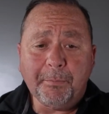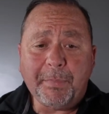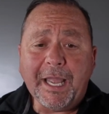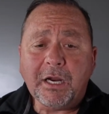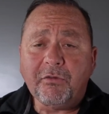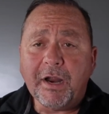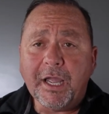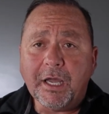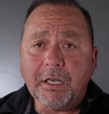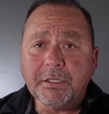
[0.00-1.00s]

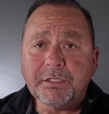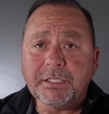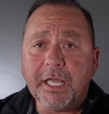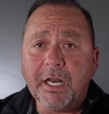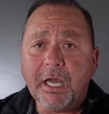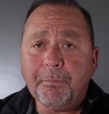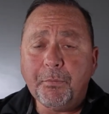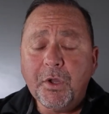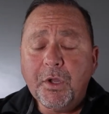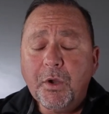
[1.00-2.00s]
background
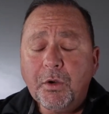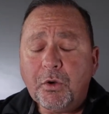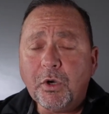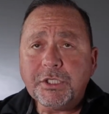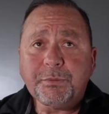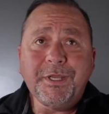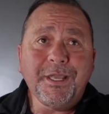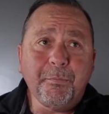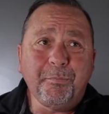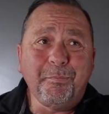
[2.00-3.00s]
setup cost
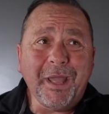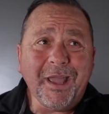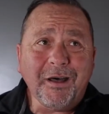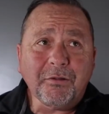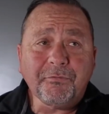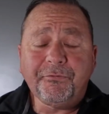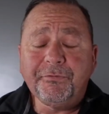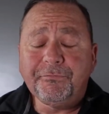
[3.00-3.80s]
me about